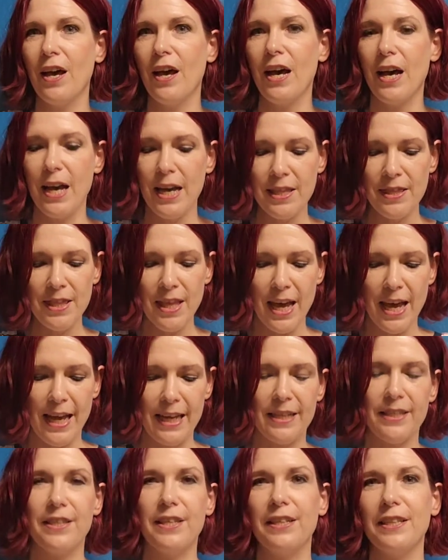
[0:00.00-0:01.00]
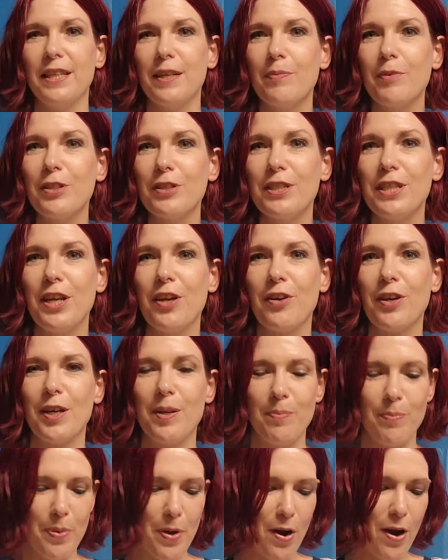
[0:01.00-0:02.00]
Unlike the
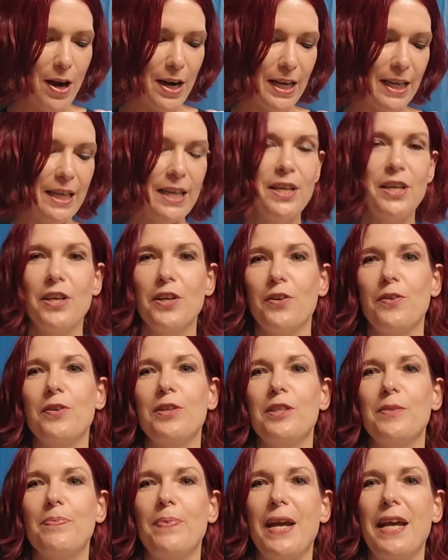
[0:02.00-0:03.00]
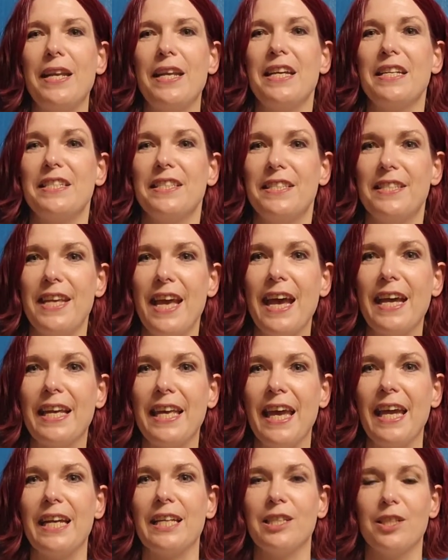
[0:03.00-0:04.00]
Libertarian Party, who has spent
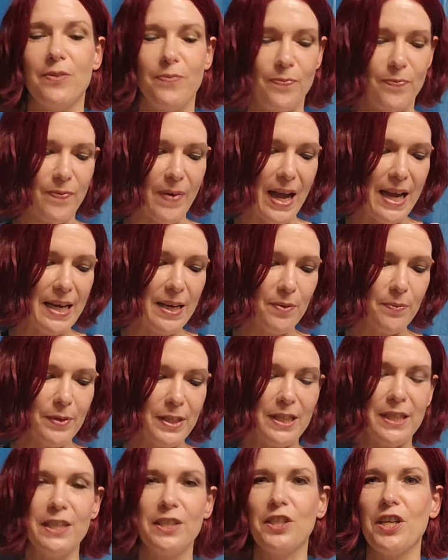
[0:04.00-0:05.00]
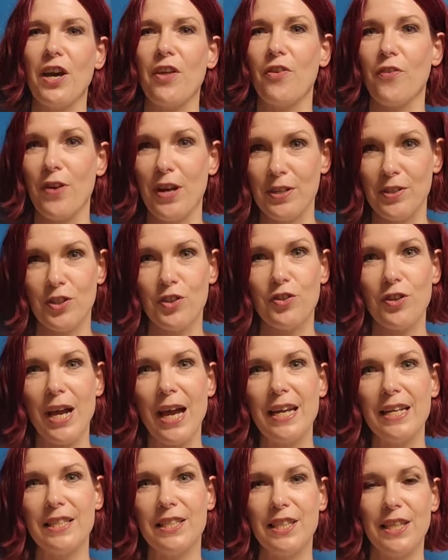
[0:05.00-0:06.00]
decades fighting with each other on
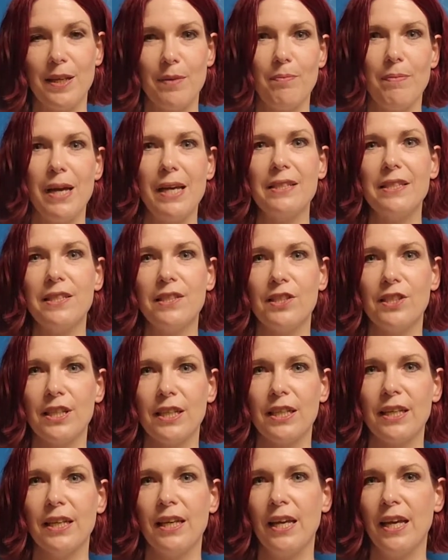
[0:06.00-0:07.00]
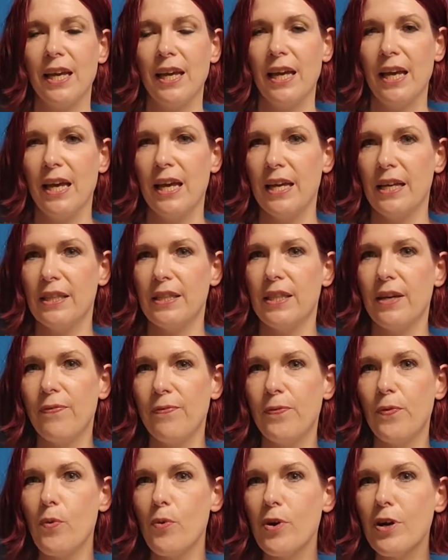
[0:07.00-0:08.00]
strategy and messaging,
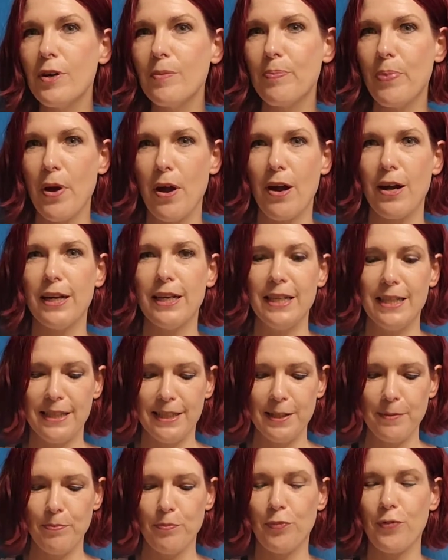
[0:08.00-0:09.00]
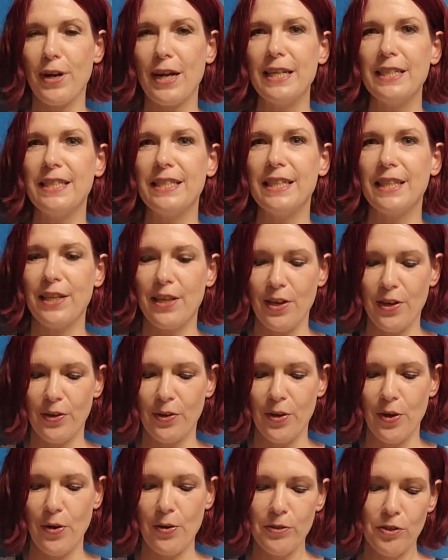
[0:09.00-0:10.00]
the Forward Party is embracing a
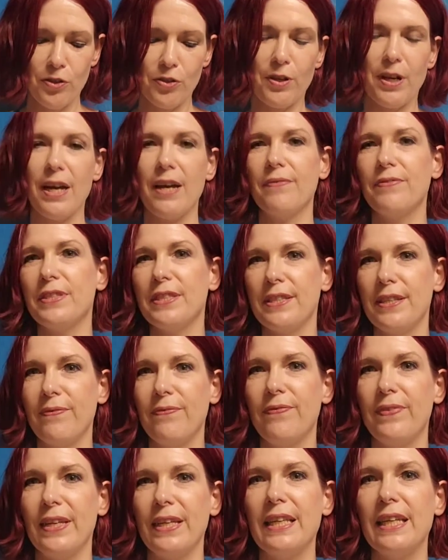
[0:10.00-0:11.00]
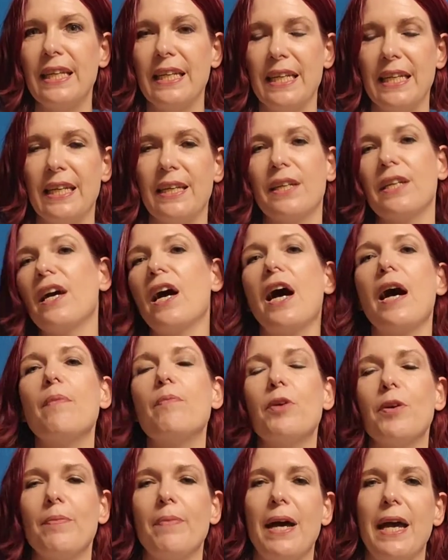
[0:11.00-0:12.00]
culture of civility and
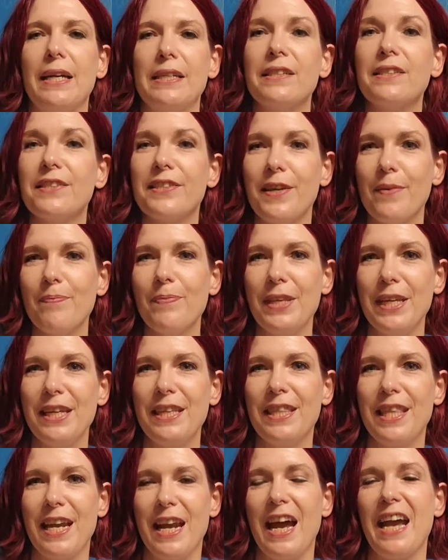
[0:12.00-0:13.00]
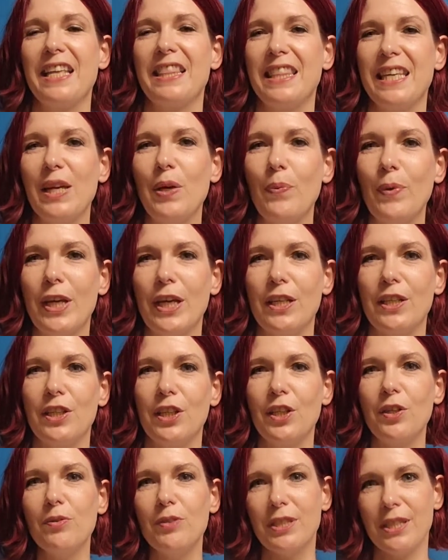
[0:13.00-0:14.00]
compromise, something that I think we could
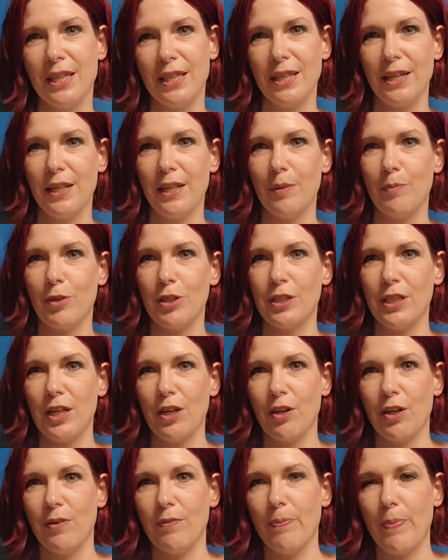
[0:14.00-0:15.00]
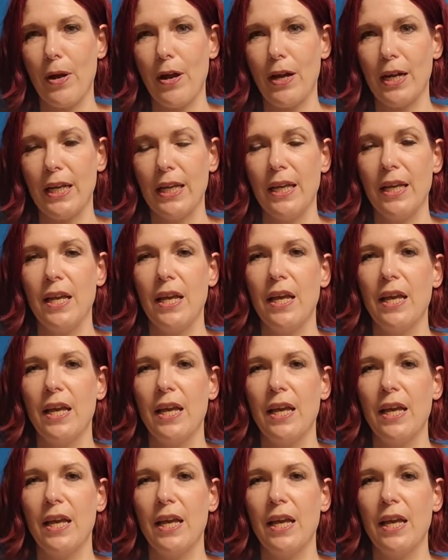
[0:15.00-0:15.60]
use in the Libertarian Party.